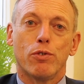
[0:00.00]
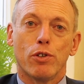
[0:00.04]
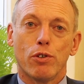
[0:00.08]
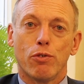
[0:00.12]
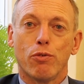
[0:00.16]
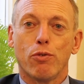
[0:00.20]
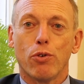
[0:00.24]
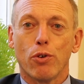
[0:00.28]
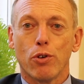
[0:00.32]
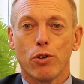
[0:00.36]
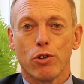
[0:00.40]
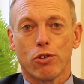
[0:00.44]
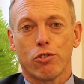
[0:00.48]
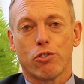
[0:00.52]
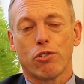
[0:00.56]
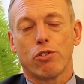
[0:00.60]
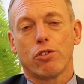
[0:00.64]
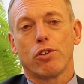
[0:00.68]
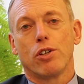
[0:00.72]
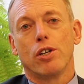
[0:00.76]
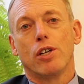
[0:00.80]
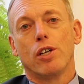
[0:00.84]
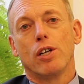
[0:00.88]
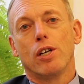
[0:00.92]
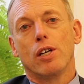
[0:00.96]

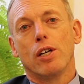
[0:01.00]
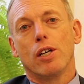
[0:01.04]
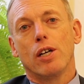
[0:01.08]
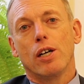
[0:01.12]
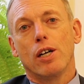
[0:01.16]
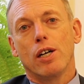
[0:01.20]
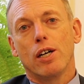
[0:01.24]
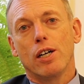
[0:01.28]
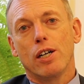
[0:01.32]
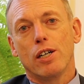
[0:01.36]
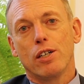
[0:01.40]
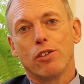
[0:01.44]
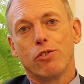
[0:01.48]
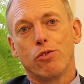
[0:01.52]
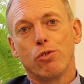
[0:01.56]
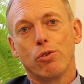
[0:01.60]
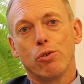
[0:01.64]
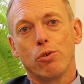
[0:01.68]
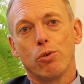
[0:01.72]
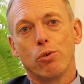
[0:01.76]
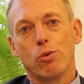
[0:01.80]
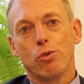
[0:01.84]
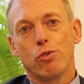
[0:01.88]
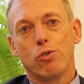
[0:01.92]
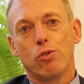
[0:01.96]
force
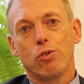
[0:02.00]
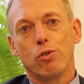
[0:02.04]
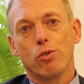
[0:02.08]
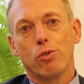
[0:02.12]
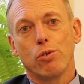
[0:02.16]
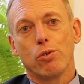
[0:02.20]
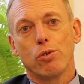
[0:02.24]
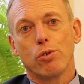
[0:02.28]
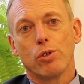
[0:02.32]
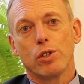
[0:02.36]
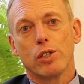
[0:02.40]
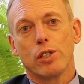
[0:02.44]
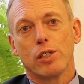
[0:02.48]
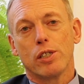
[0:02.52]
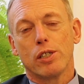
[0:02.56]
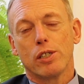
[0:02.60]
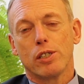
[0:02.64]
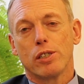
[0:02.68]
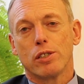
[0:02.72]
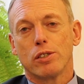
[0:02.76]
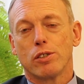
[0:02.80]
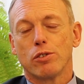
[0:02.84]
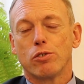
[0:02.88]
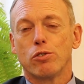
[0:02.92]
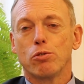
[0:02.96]
to
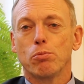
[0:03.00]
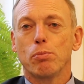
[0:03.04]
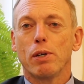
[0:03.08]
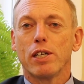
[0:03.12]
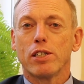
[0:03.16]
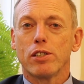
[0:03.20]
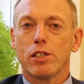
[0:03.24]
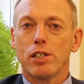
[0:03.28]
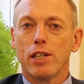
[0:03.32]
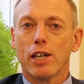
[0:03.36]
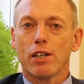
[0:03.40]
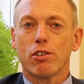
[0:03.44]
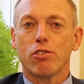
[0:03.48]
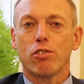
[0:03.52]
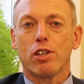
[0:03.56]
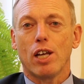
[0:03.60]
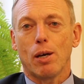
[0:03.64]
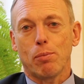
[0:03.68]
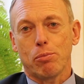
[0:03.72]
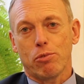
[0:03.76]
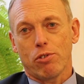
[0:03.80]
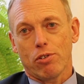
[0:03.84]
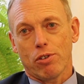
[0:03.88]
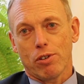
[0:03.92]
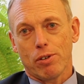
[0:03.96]
make the next
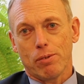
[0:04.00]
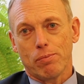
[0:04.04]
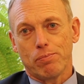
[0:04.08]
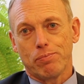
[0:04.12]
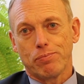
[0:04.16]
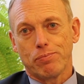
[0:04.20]
steps.